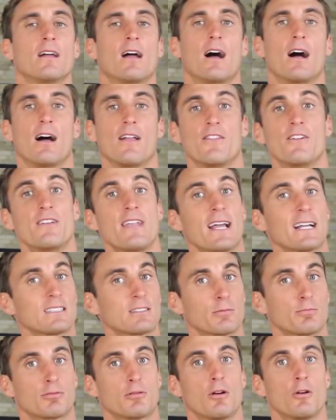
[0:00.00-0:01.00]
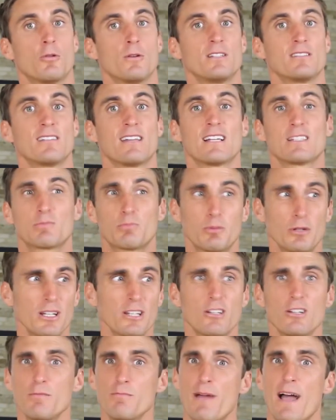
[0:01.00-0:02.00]
The next pro is it has pretty
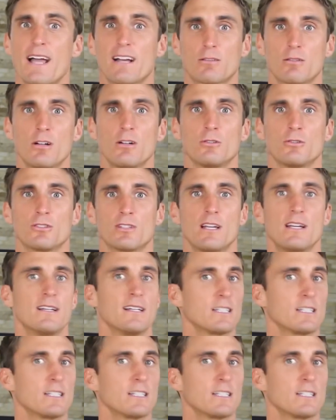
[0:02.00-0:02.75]
good macros.